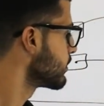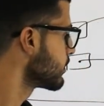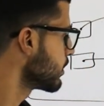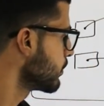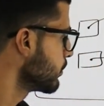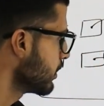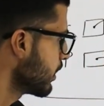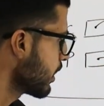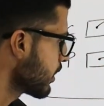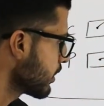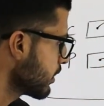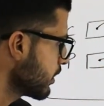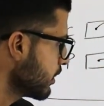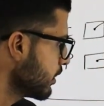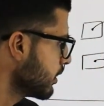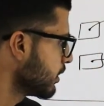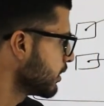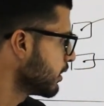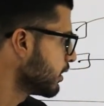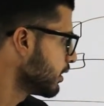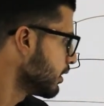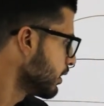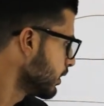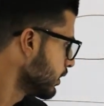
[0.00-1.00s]

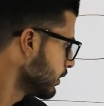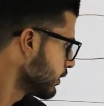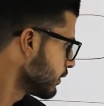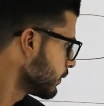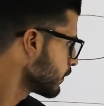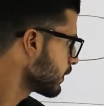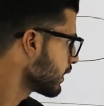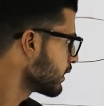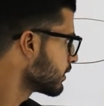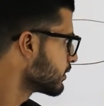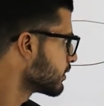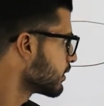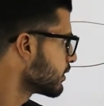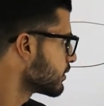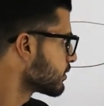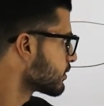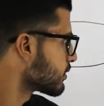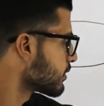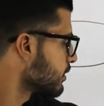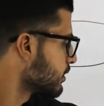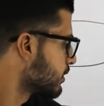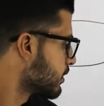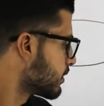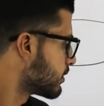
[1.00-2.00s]
Similarly, you can
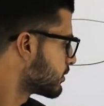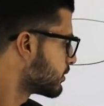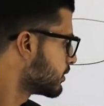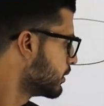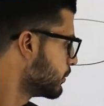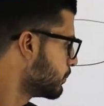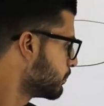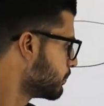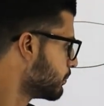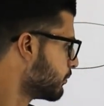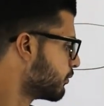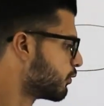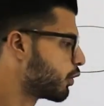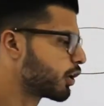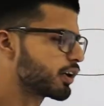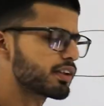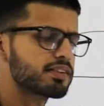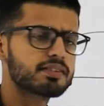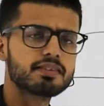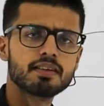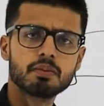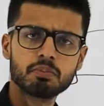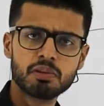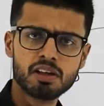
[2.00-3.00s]
just see what
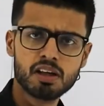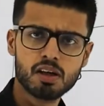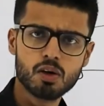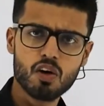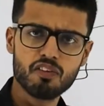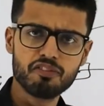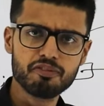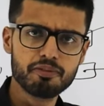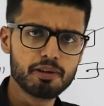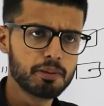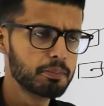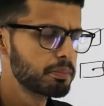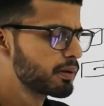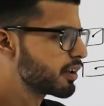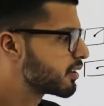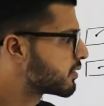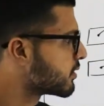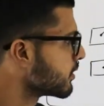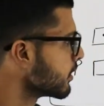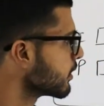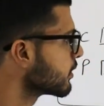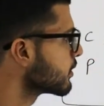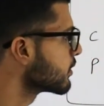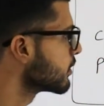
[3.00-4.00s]
is the meaning of P
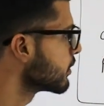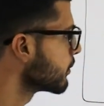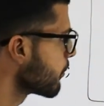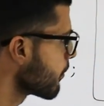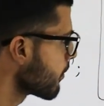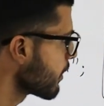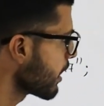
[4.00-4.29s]
plus 6.